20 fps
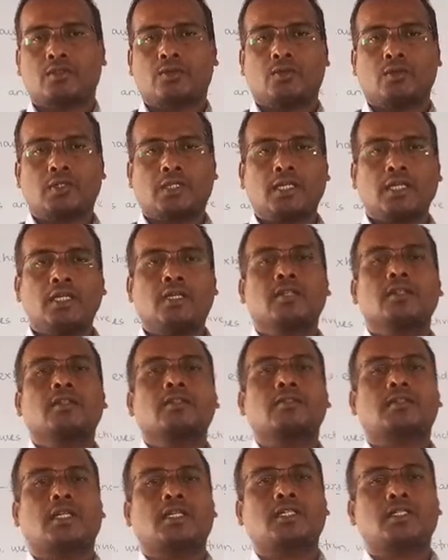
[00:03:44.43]
Okay,
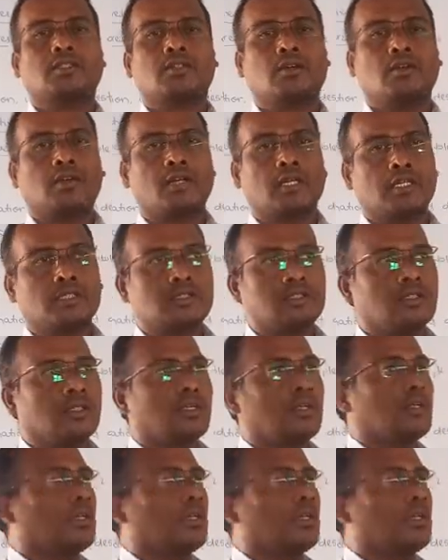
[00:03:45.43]
that is called as